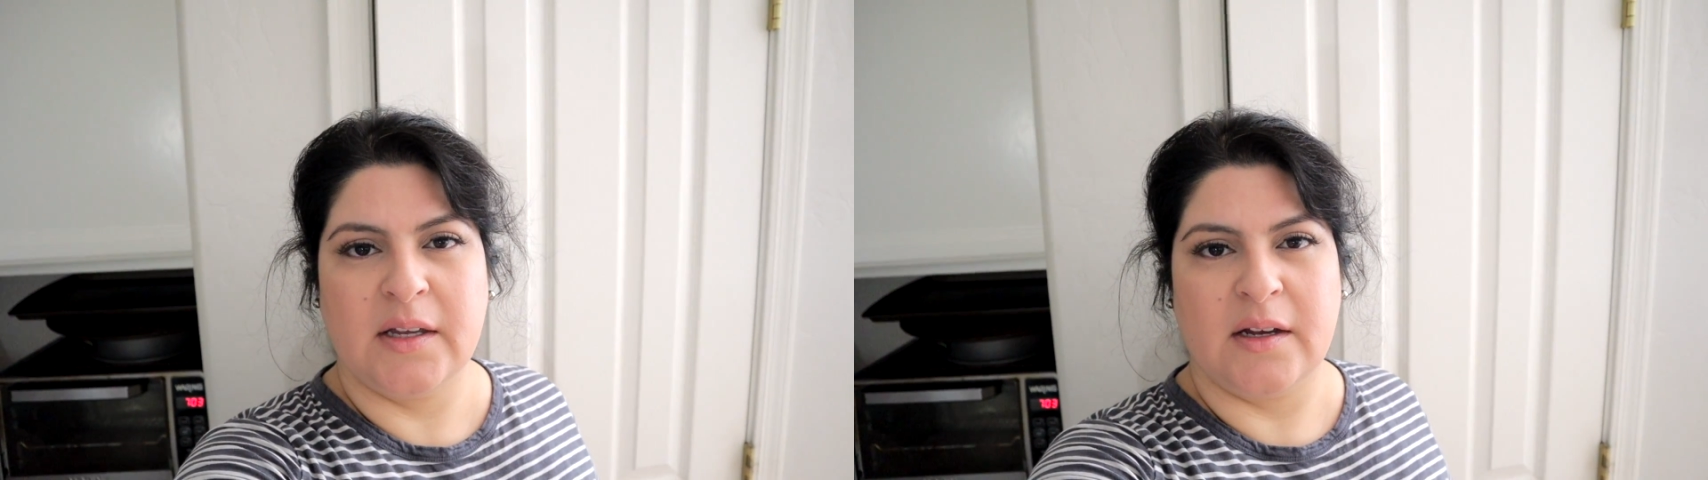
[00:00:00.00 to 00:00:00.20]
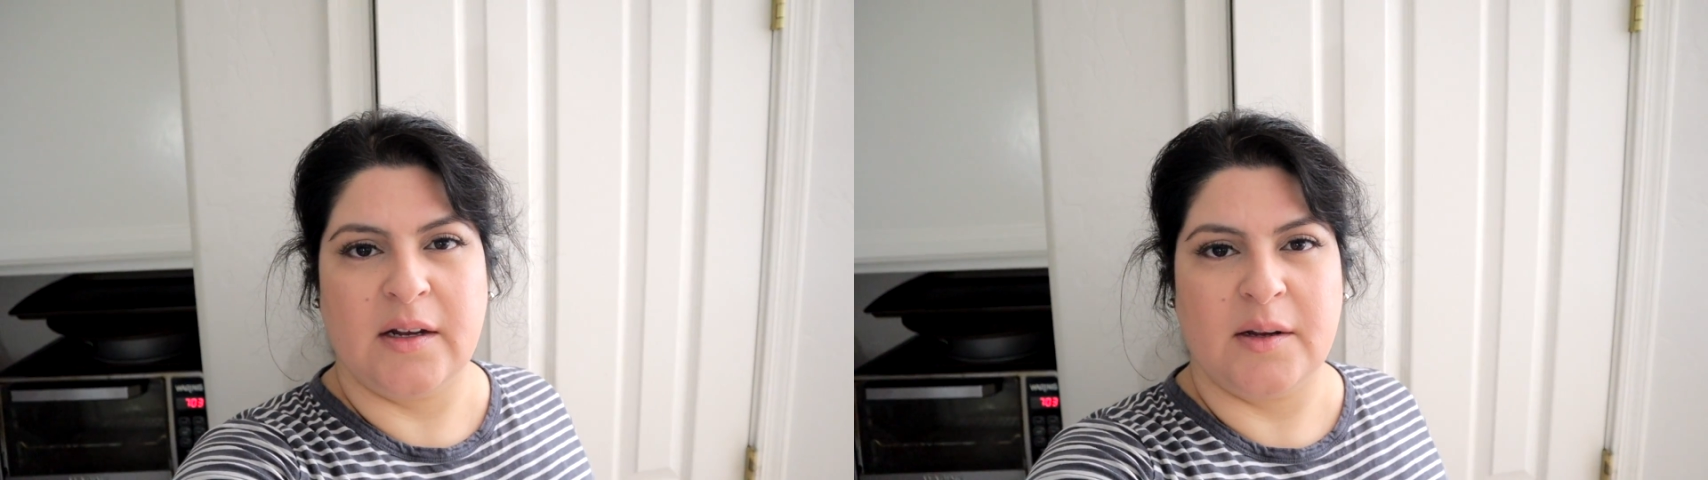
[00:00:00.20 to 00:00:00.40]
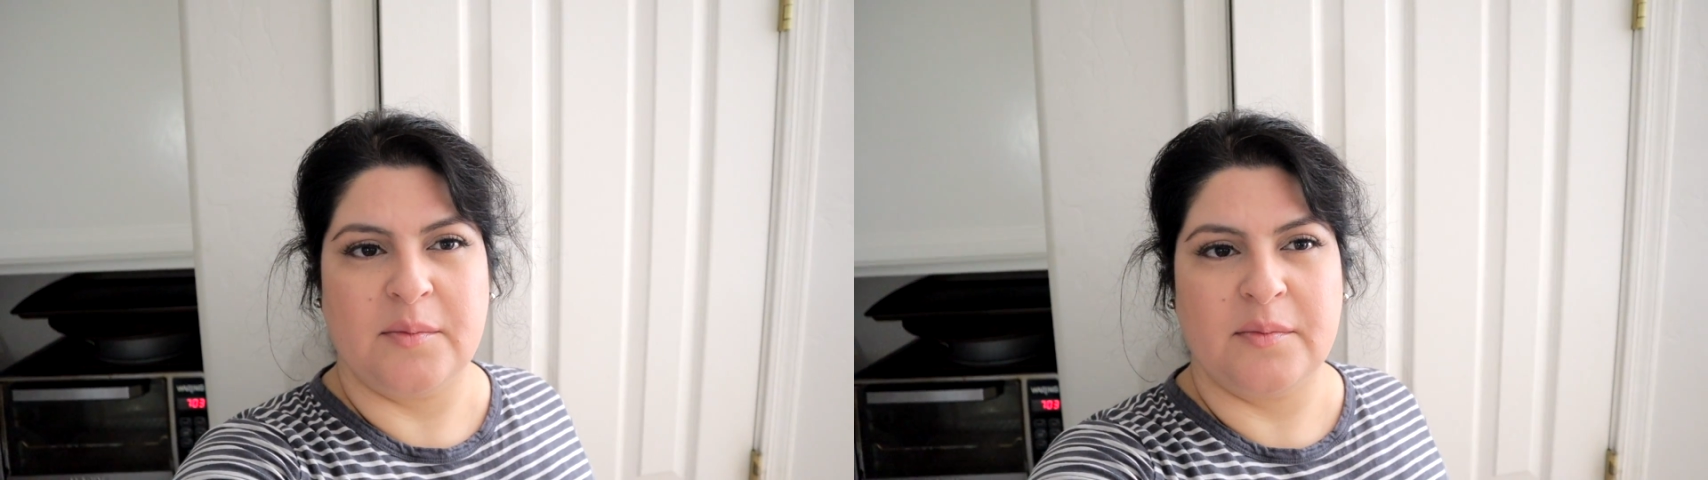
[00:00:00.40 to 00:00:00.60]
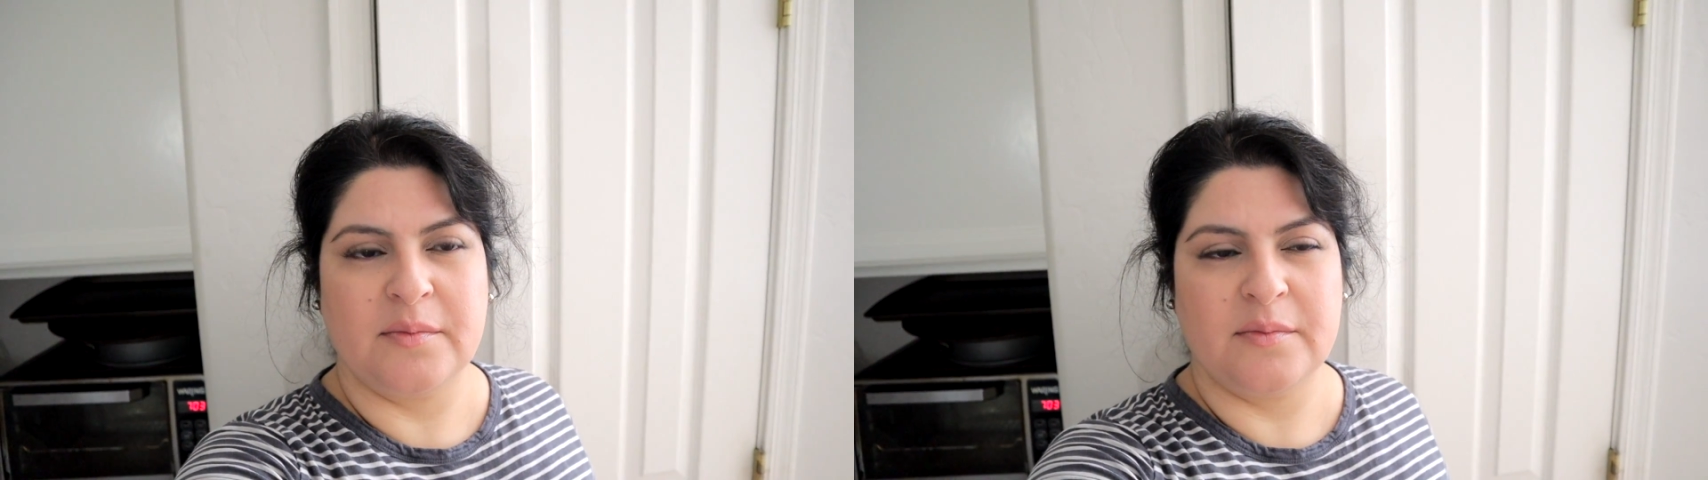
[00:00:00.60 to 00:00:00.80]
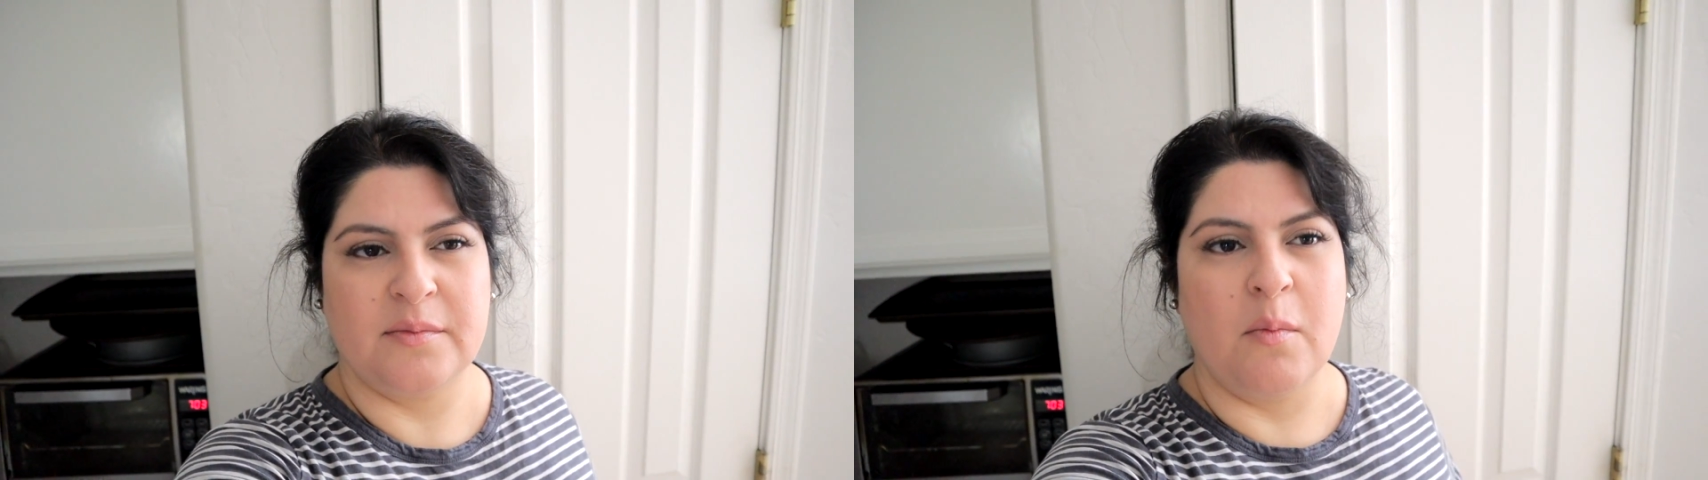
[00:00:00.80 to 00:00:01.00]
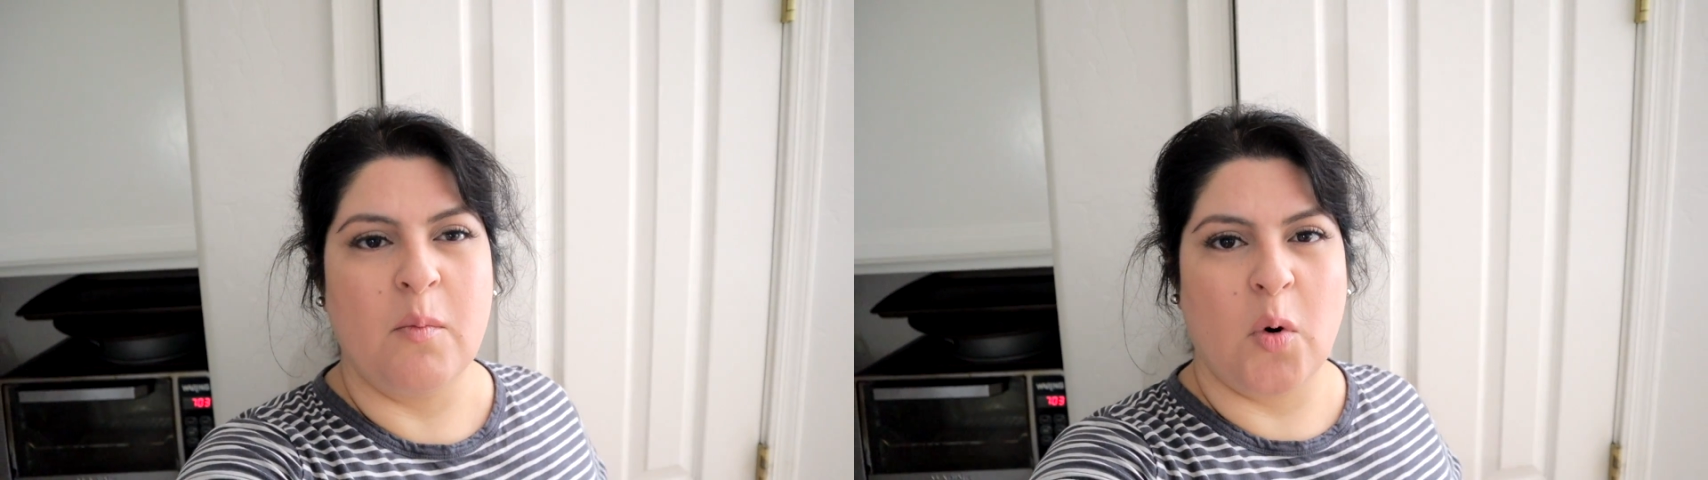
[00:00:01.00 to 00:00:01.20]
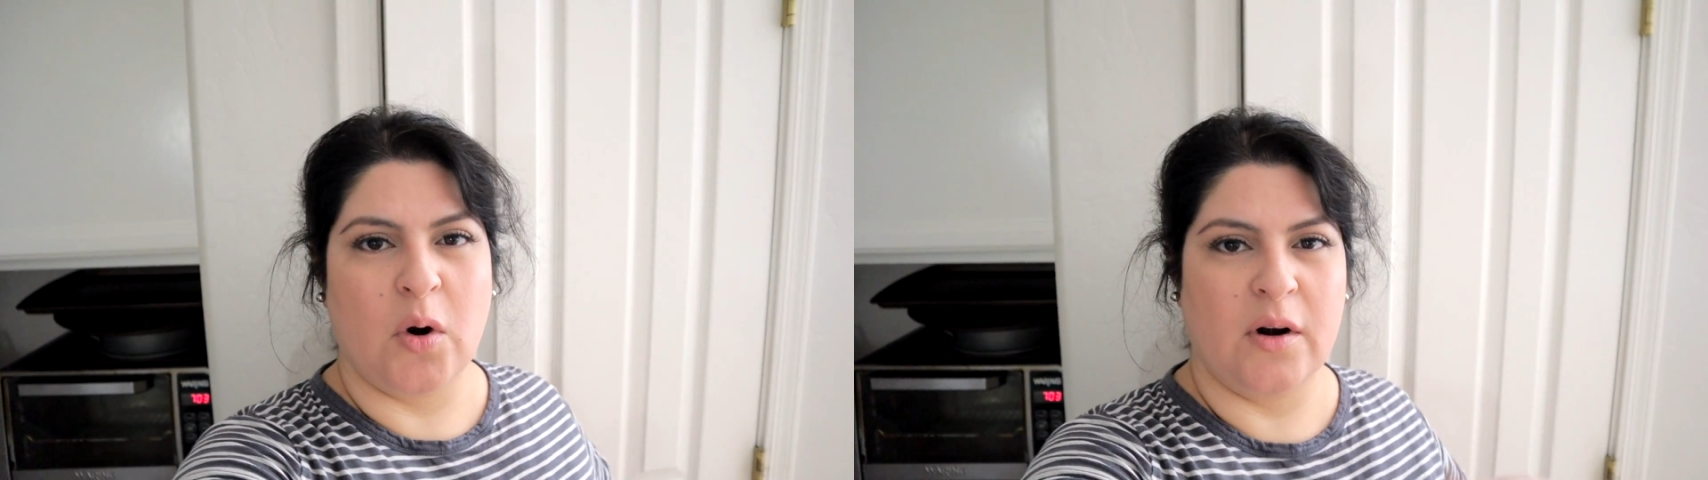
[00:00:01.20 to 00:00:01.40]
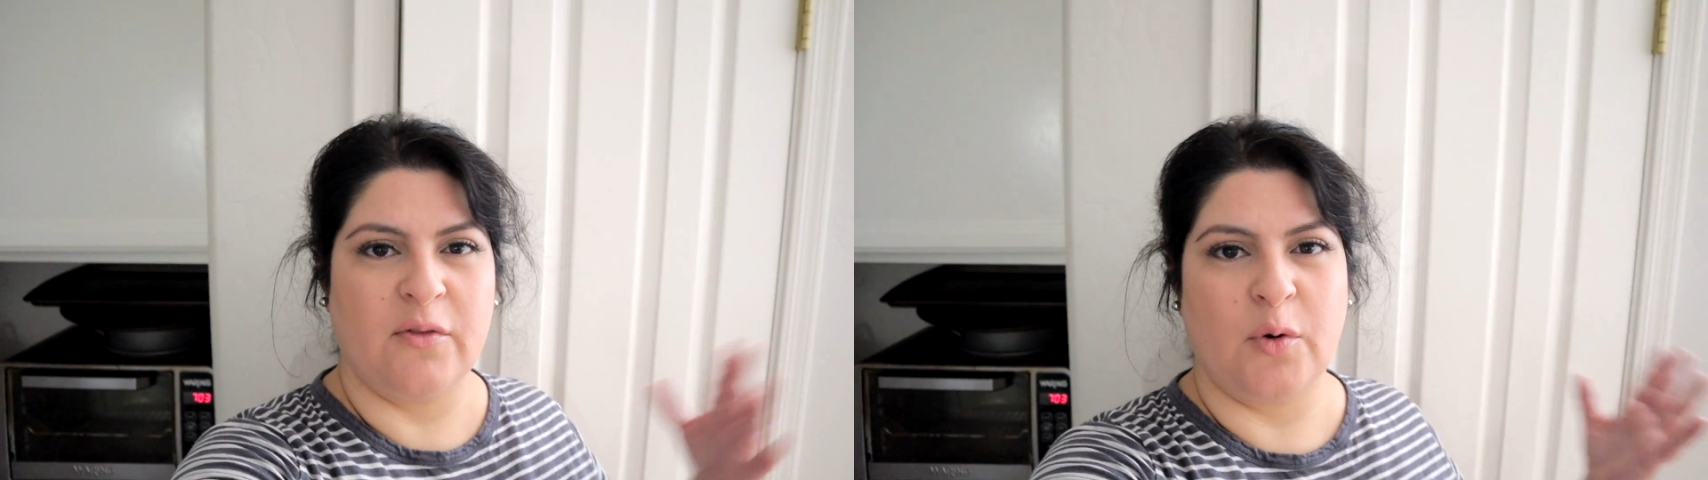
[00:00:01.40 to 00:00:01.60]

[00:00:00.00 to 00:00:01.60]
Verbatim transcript: um, more